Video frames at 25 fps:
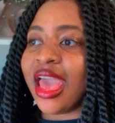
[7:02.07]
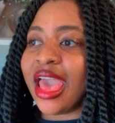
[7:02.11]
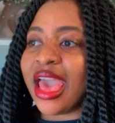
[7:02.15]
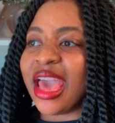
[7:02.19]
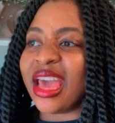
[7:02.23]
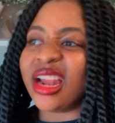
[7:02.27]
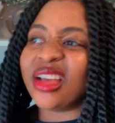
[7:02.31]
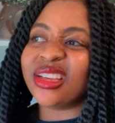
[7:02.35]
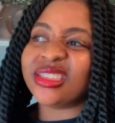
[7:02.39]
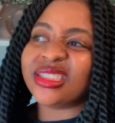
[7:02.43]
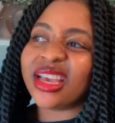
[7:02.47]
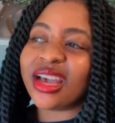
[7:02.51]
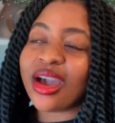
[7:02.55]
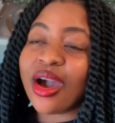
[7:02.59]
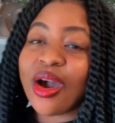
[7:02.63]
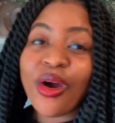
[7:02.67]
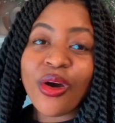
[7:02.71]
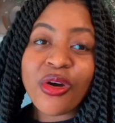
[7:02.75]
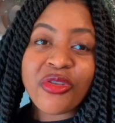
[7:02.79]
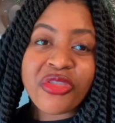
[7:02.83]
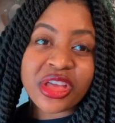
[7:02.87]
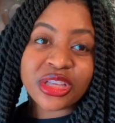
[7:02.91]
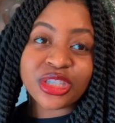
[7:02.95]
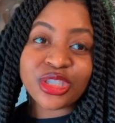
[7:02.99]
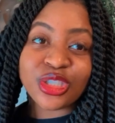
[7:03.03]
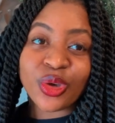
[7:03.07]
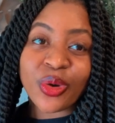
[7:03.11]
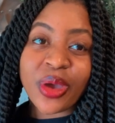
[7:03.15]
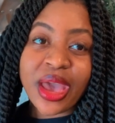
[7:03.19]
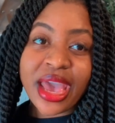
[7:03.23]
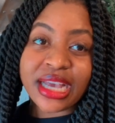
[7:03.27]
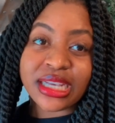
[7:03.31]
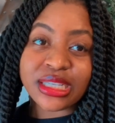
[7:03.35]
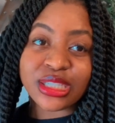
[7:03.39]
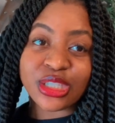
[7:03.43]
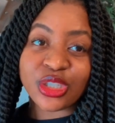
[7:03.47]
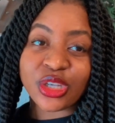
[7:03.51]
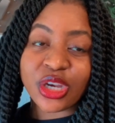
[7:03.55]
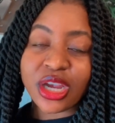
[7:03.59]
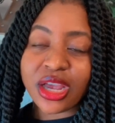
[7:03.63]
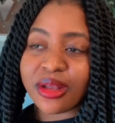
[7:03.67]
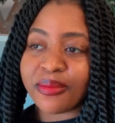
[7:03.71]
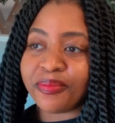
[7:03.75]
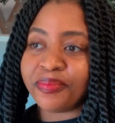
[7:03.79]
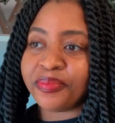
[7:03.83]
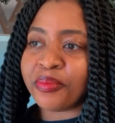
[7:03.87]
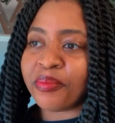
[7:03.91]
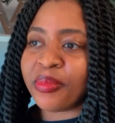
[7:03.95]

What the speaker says: And I was like, oh, that's so extra.